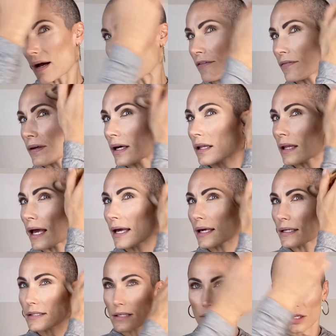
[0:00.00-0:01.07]
I feel like
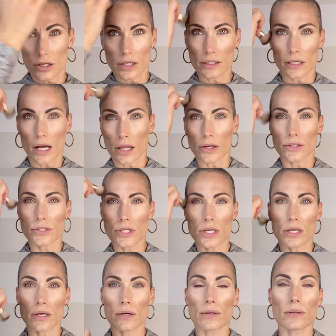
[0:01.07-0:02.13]
it's a good color to
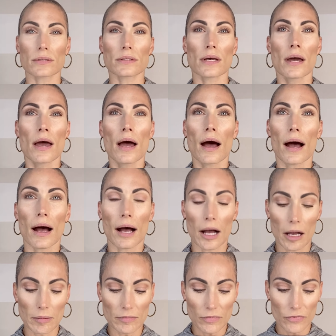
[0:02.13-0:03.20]
use
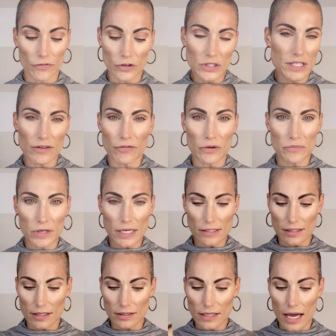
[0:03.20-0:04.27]
for different reasons.